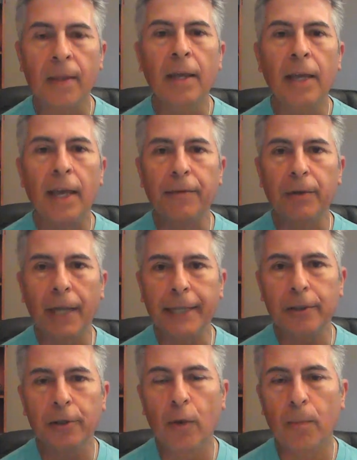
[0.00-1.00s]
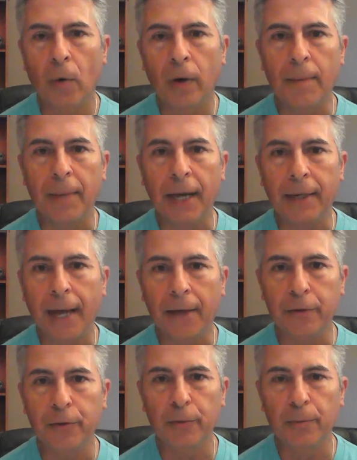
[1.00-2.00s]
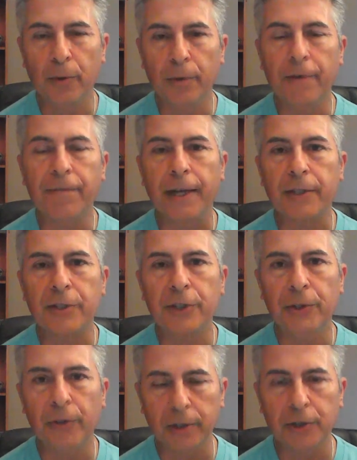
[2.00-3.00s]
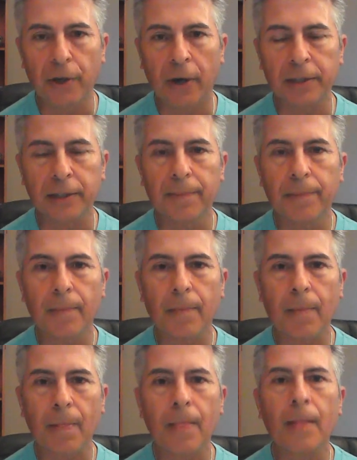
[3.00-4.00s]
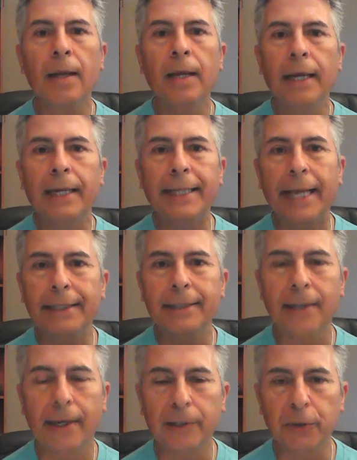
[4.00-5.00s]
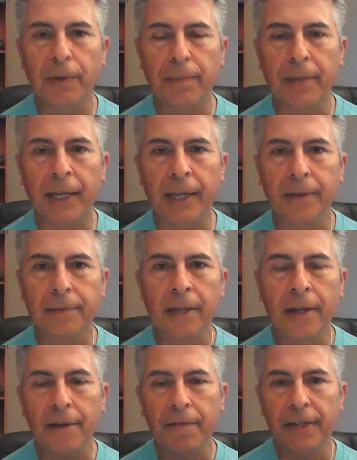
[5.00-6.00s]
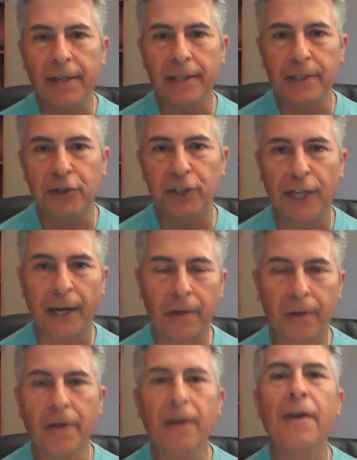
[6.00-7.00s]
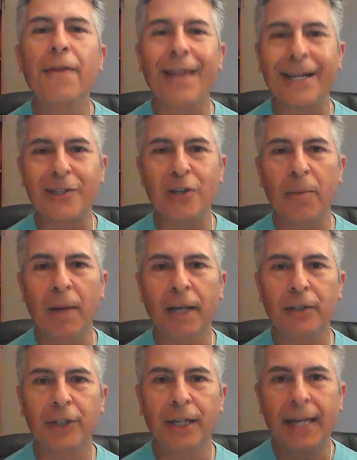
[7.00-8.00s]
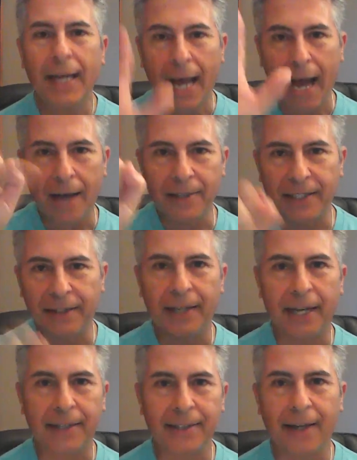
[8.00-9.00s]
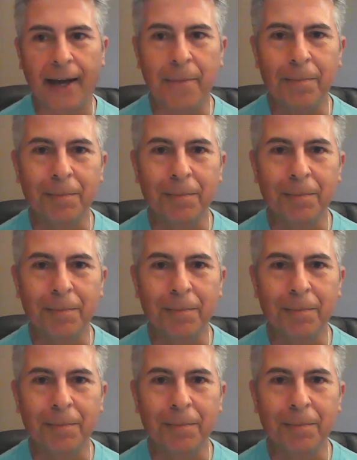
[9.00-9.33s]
If you'd like to know more about how the new moon affects your chart, get in touch with me via this channel. Thanks so much. I'll see you next time.